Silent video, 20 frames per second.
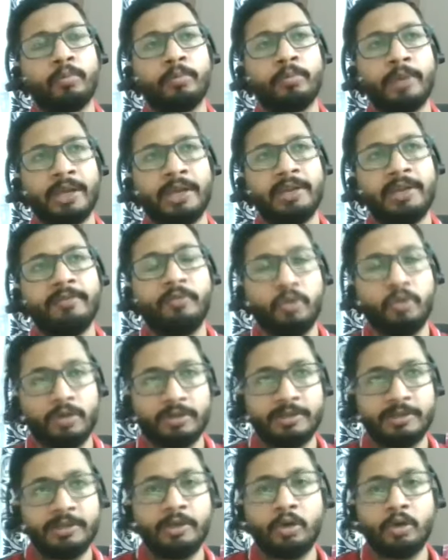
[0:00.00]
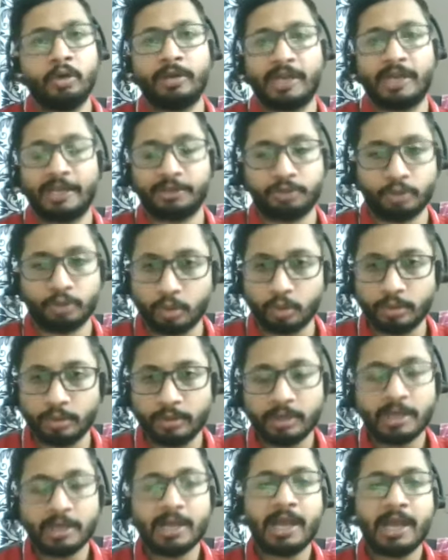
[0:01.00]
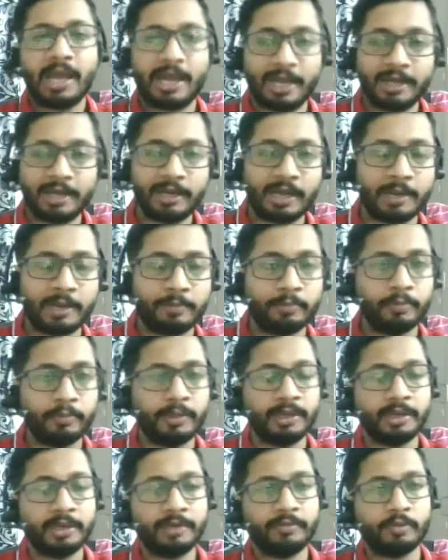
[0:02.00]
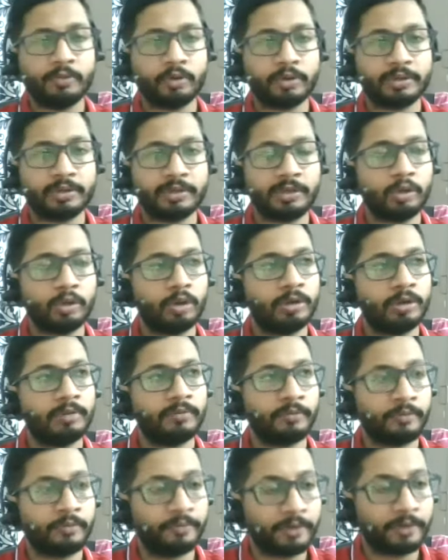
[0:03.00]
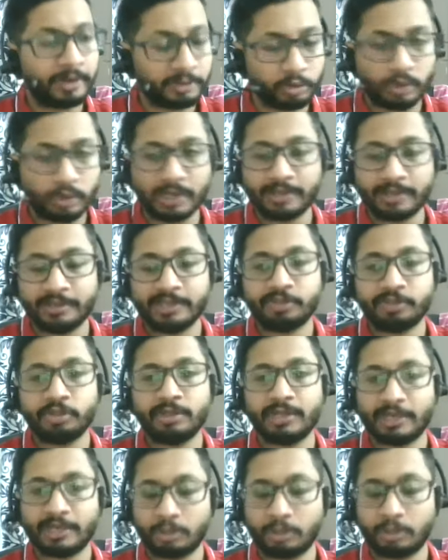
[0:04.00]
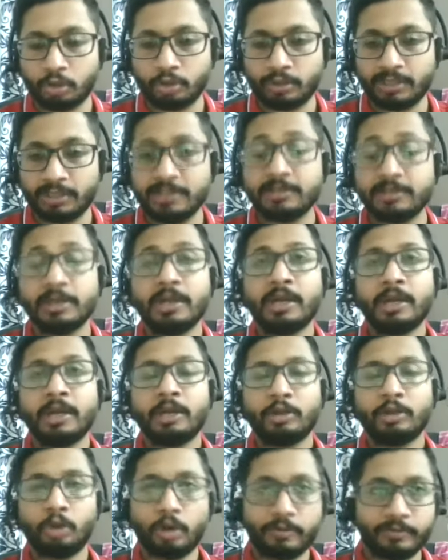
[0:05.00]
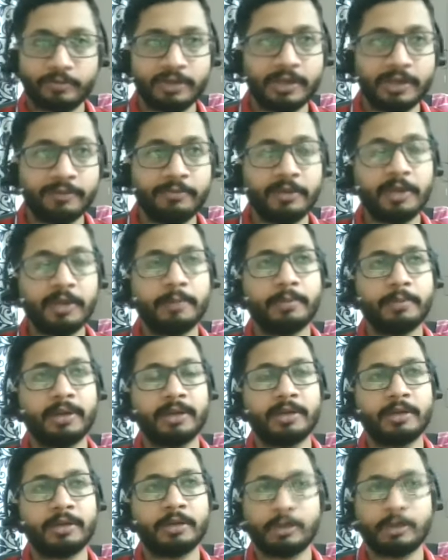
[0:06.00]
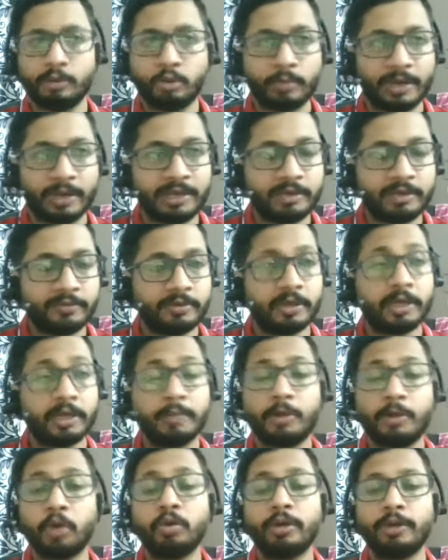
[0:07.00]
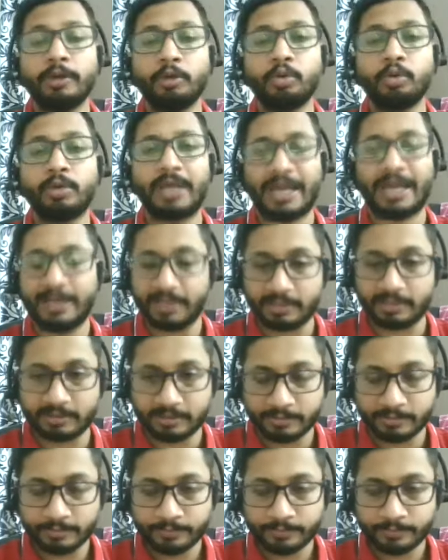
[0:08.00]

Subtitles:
mainly focusing on Azure, and I'm mainly focusing on virtualization technologies, not VMware, but you might have heard about Nutanix.